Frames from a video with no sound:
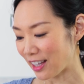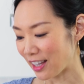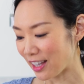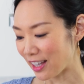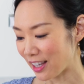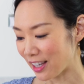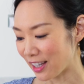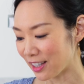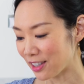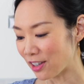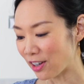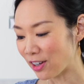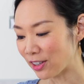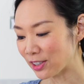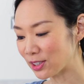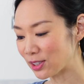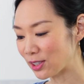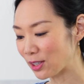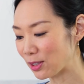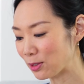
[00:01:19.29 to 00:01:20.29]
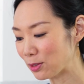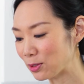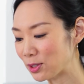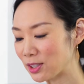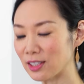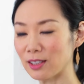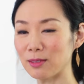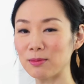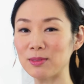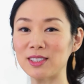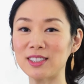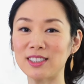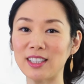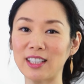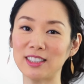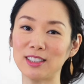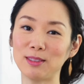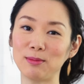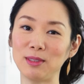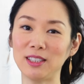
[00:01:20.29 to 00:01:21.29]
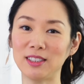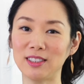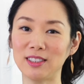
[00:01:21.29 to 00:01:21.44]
and also some sesame